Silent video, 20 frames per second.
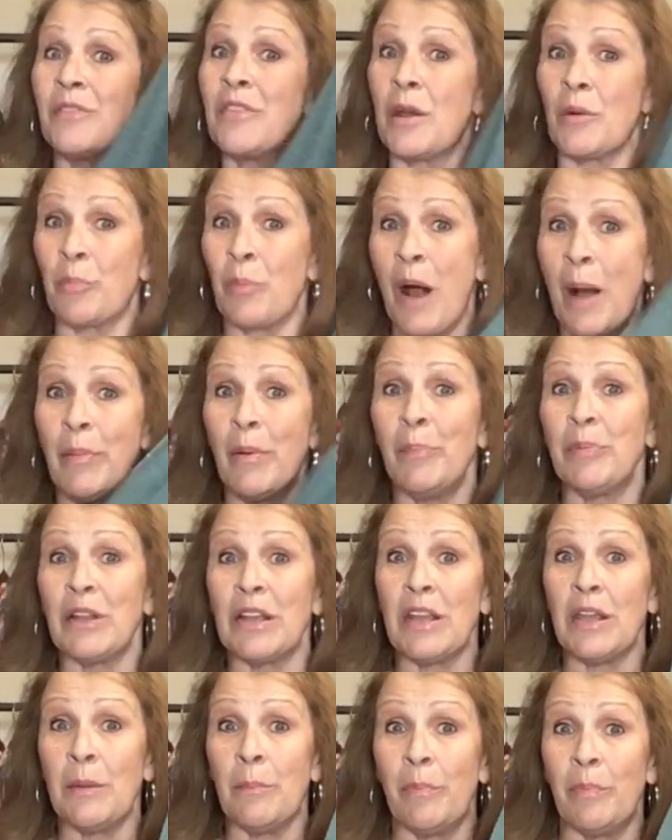they're
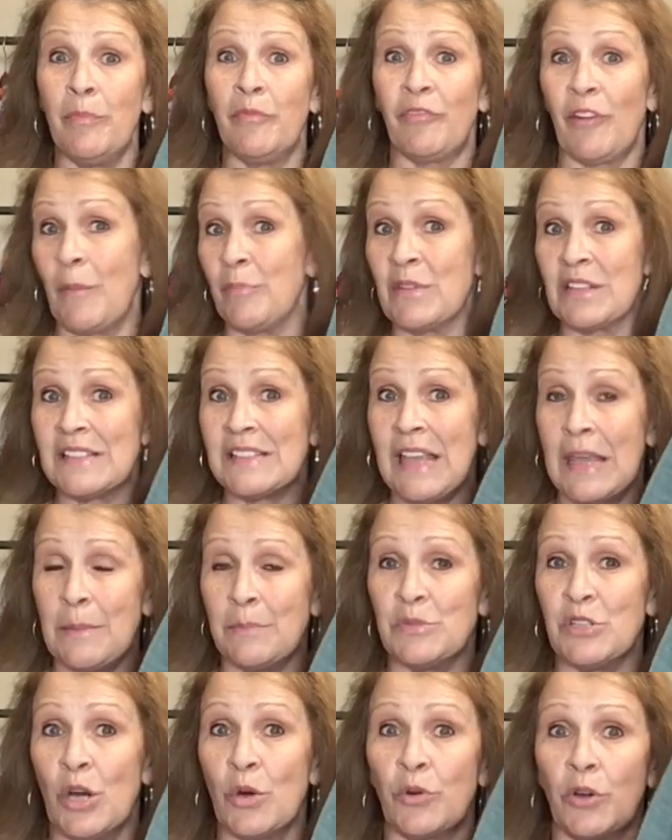probably from the same
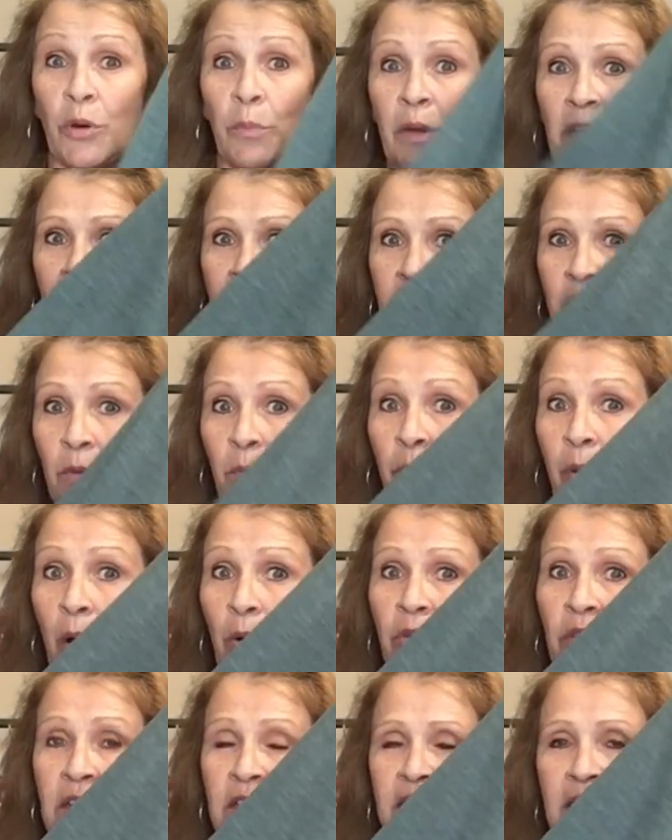donor because they're
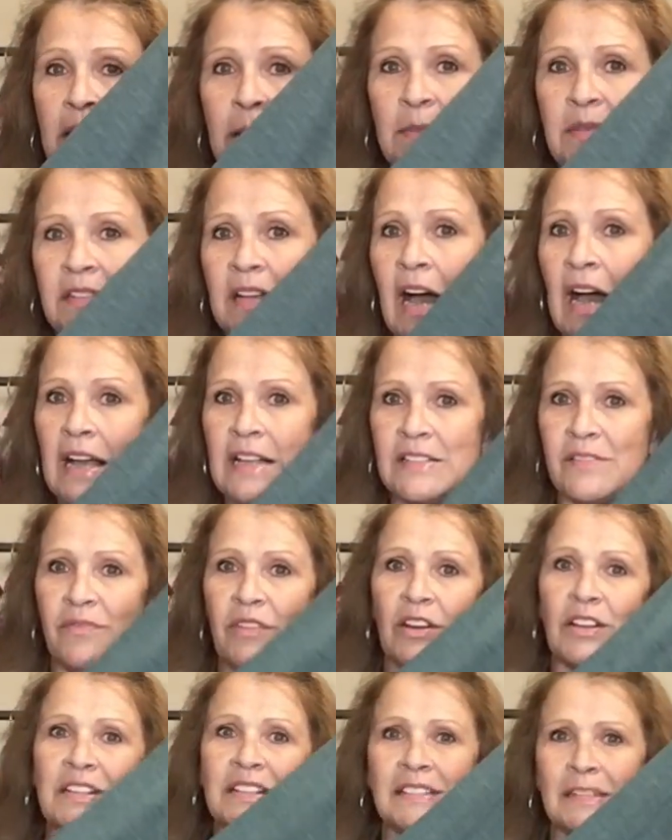both the same size,
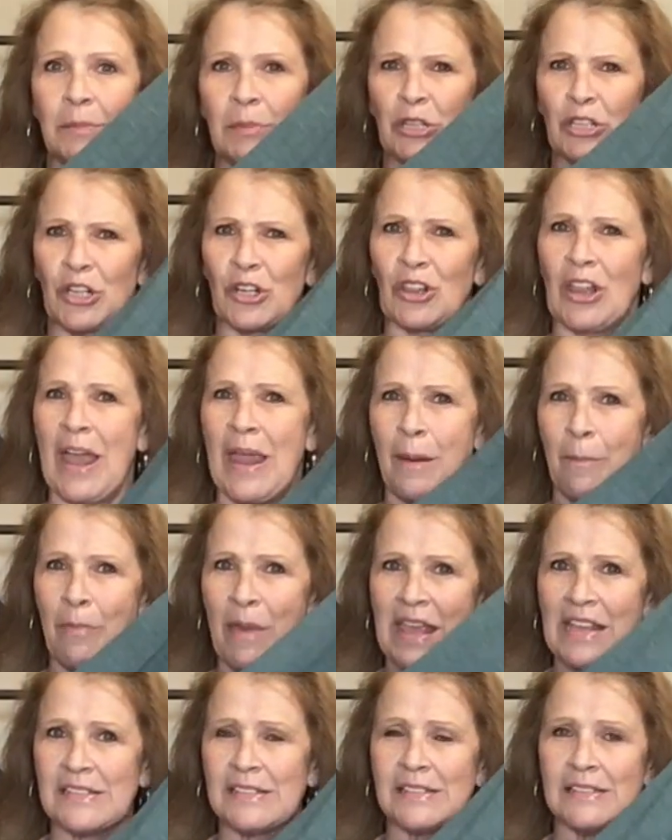very similar, like
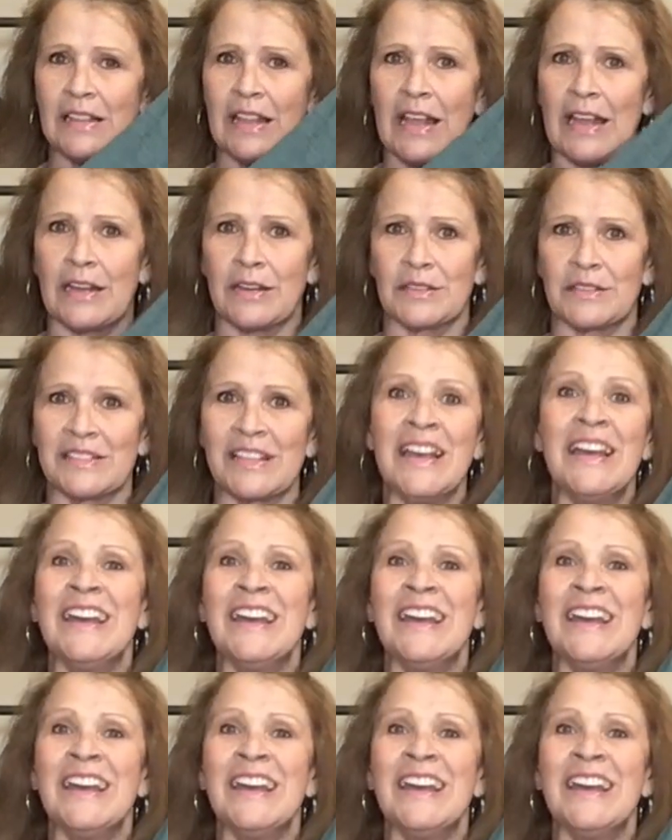base layers.